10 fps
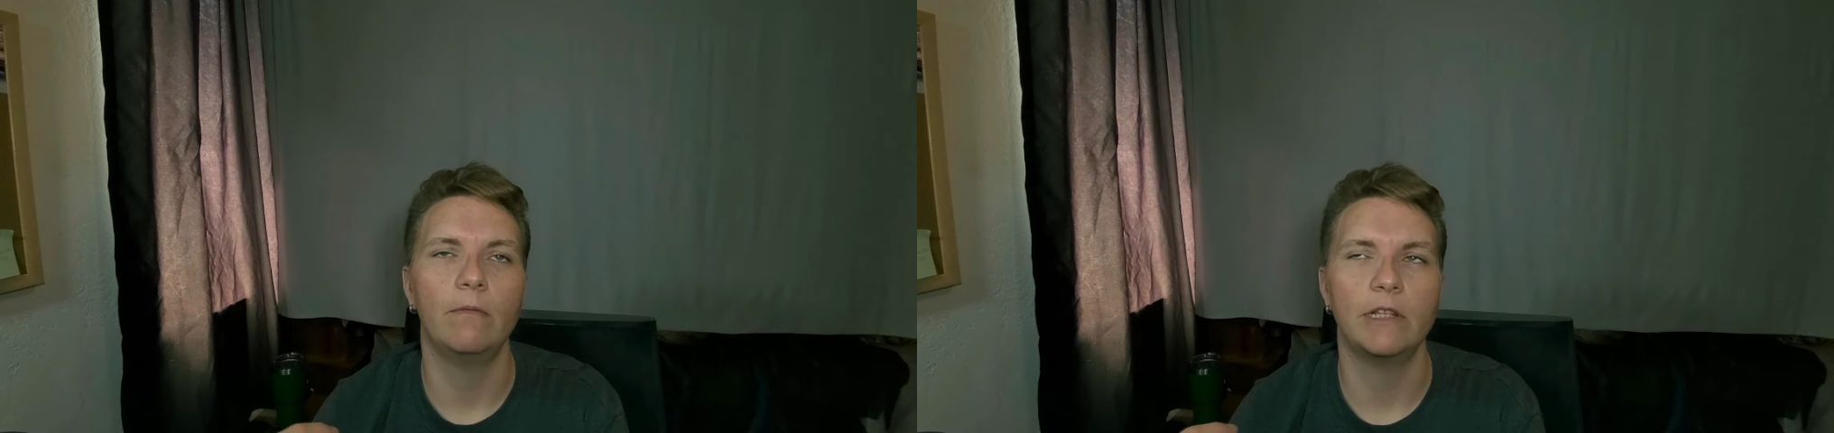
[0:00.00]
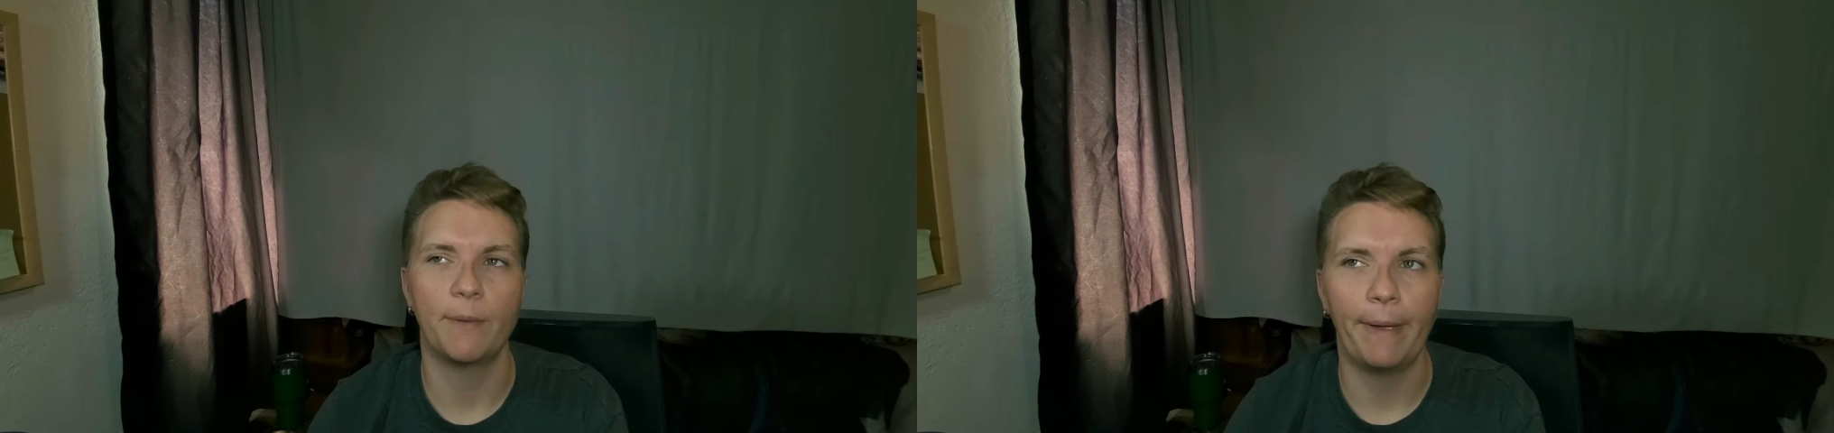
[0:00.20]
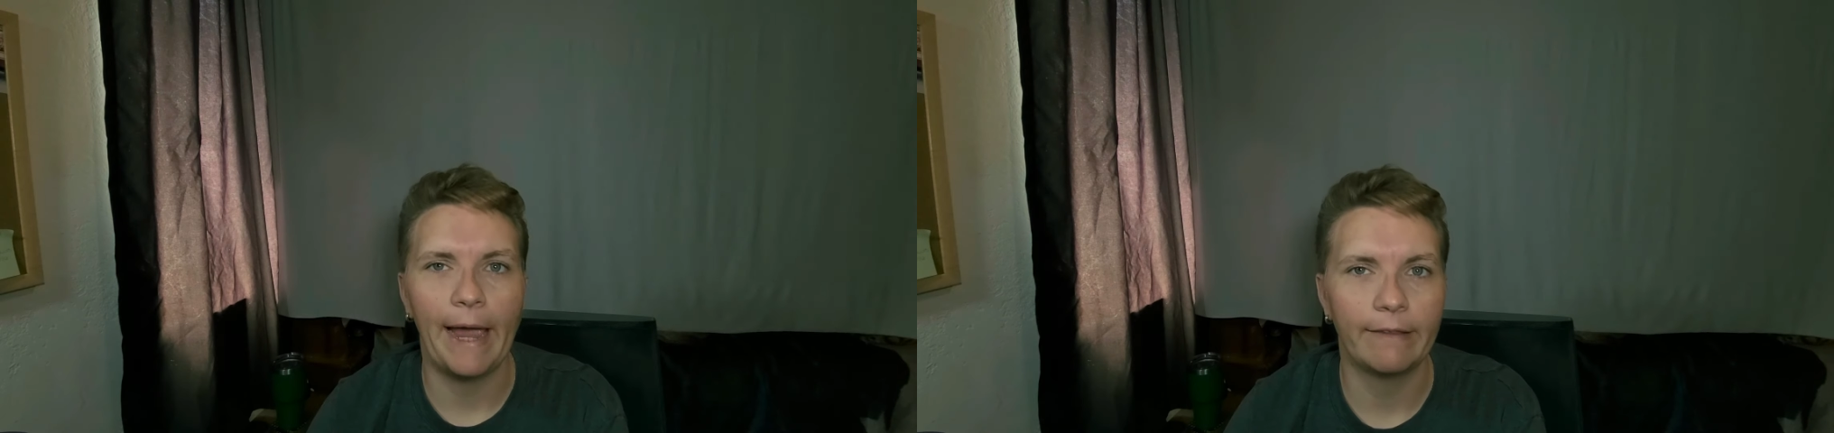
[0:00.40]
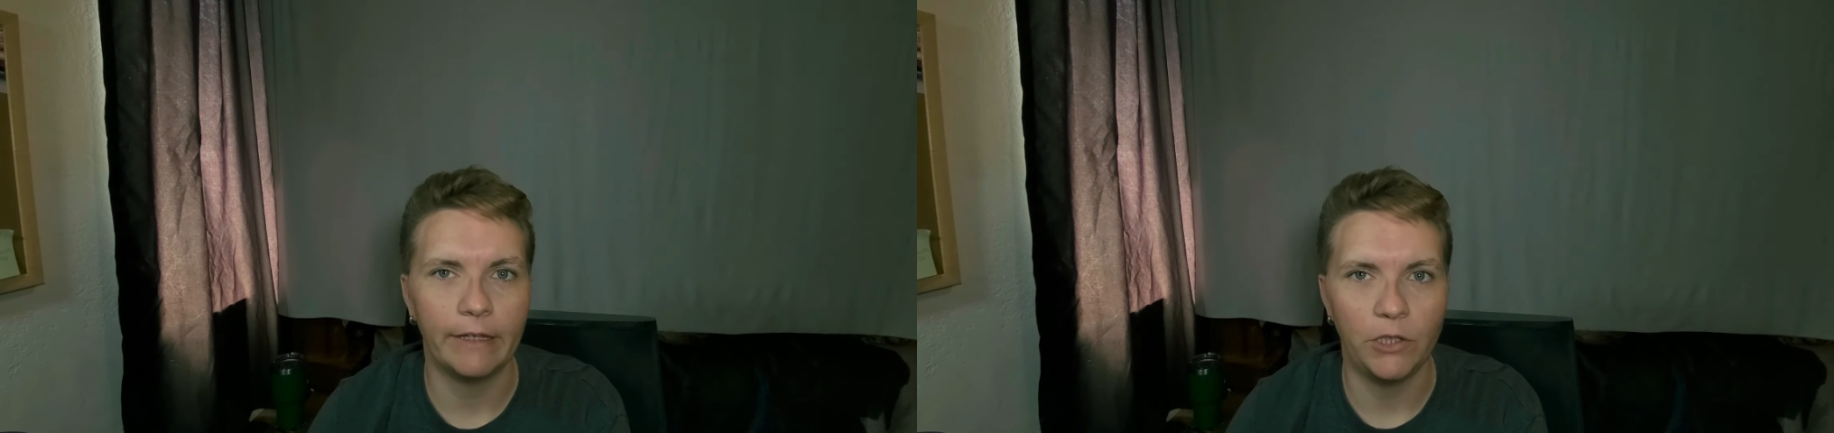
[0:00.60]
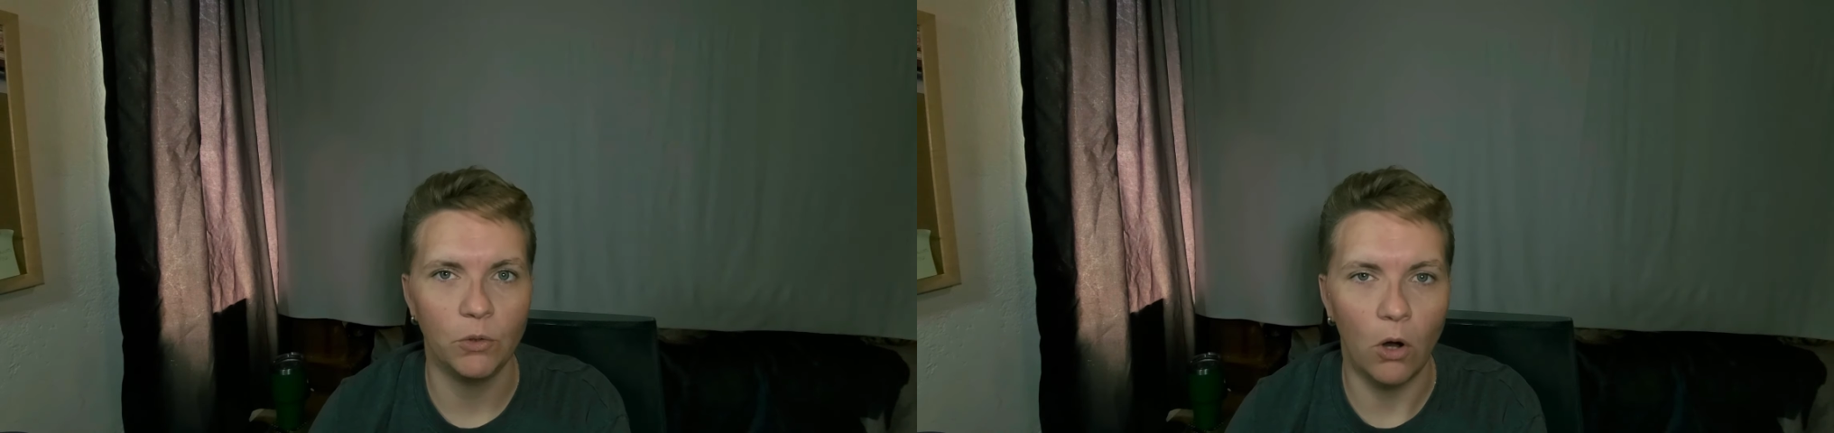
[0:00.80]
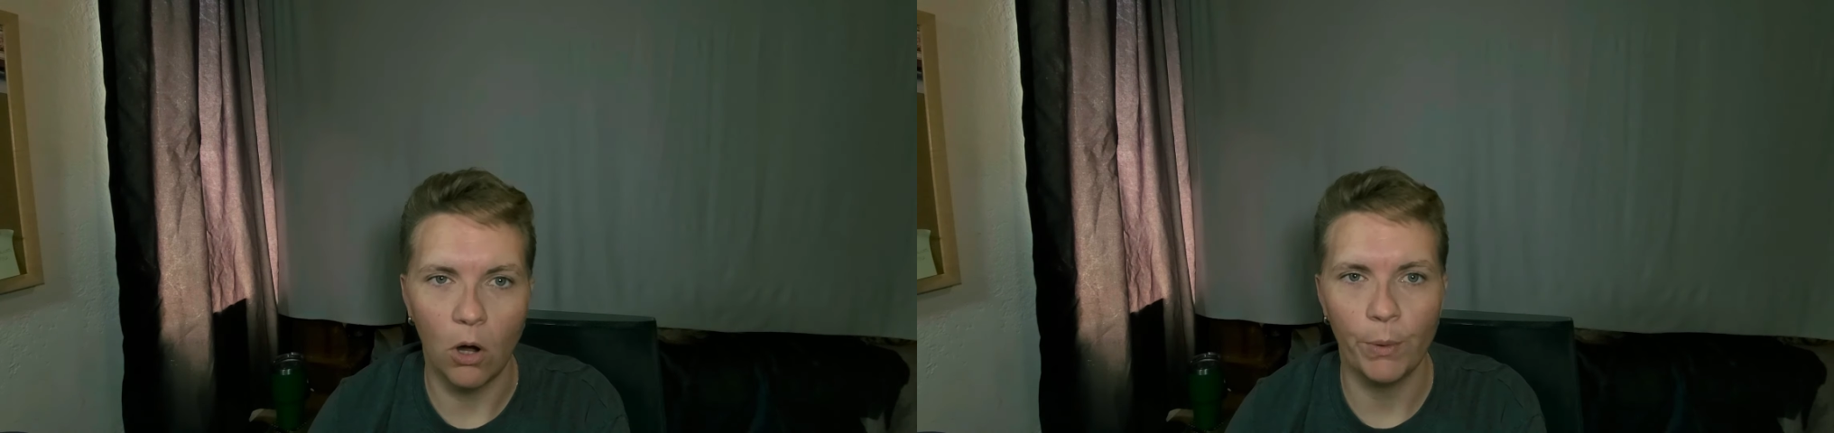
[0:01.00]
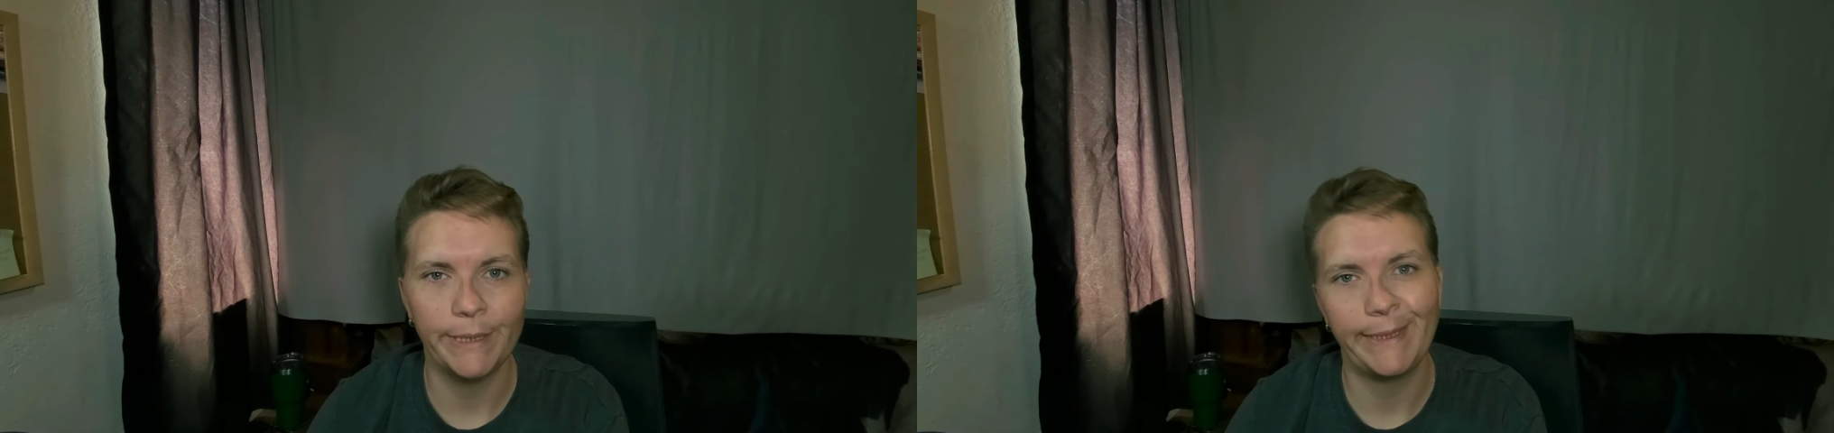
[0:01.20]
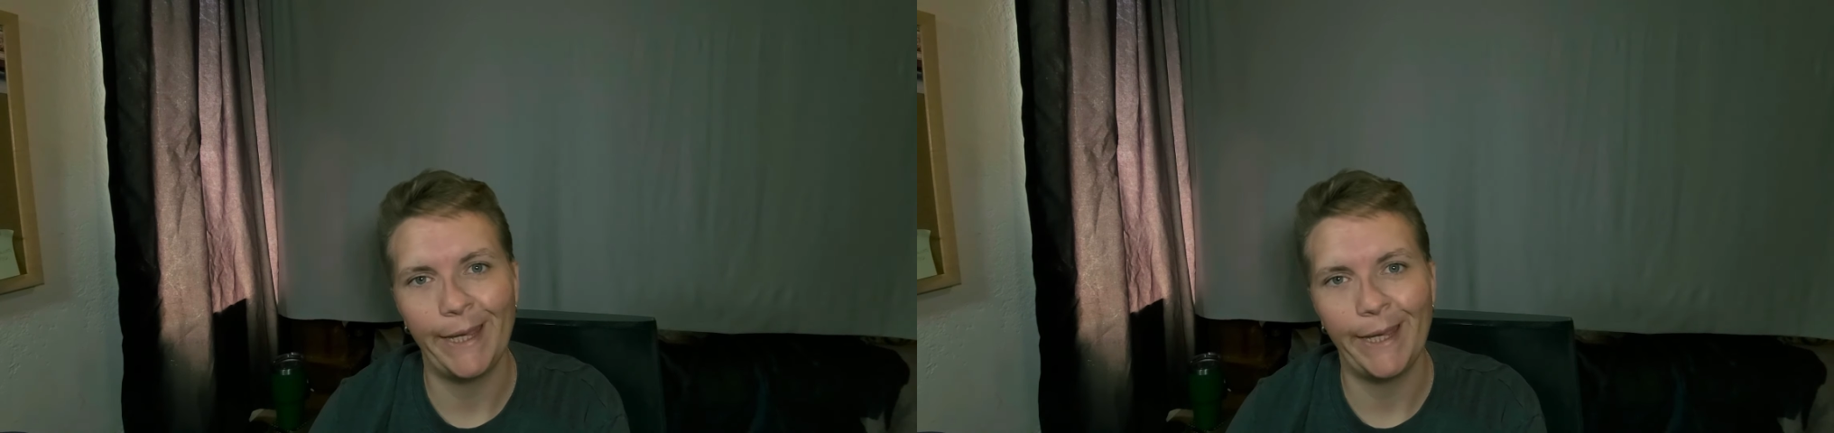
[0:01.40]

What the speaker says: It's a bag that you always